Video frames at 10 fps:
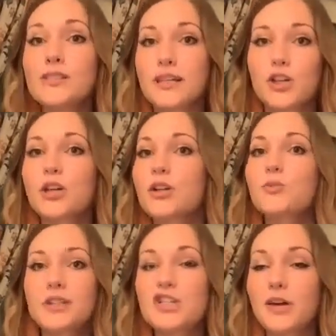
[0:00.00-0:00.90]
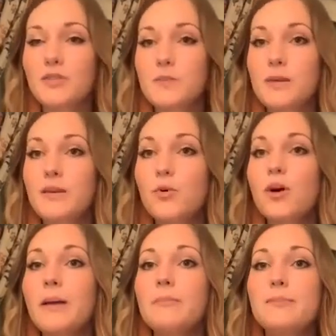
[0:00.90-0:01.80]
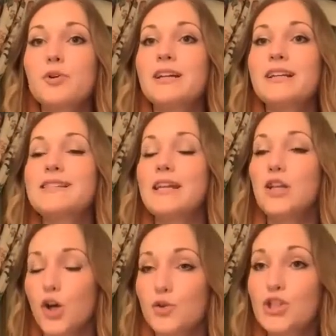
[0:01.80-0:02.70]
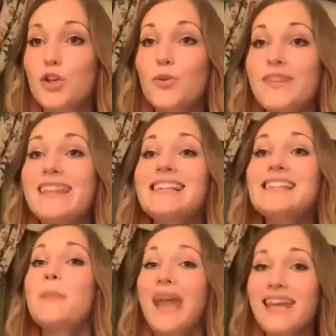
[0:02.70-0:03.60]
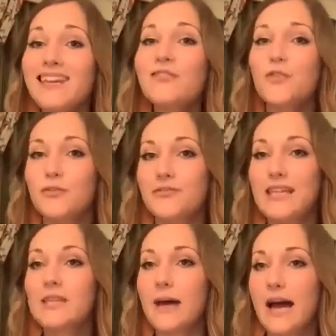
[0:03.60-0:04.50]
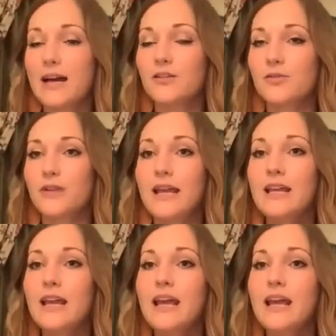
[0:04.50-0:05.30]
Like, you're going to reach out to people and people are going to say no to you, and that's painful feedback, right?